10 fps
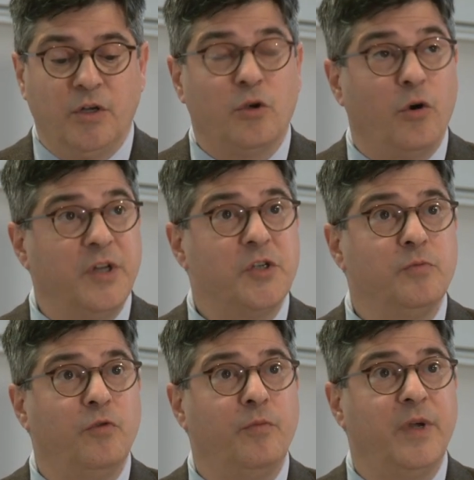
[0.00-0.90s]
Kurdish
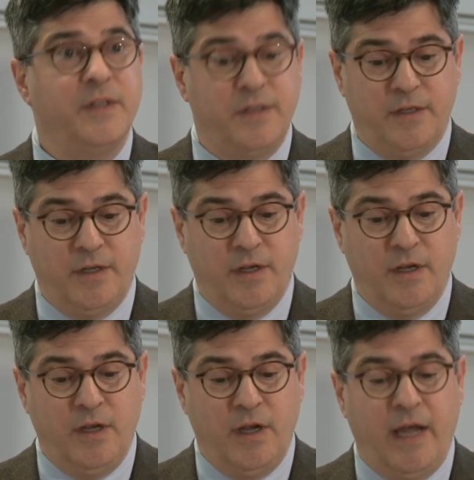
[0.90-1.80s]
movement
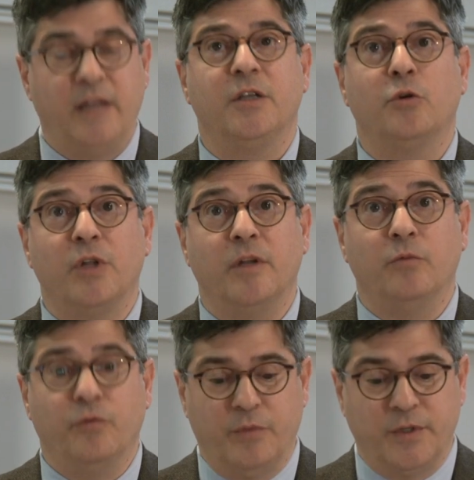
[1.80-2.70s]
and the Gulen
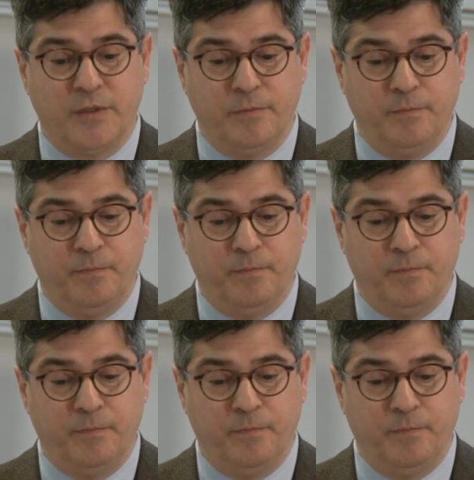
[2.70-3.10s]
movement.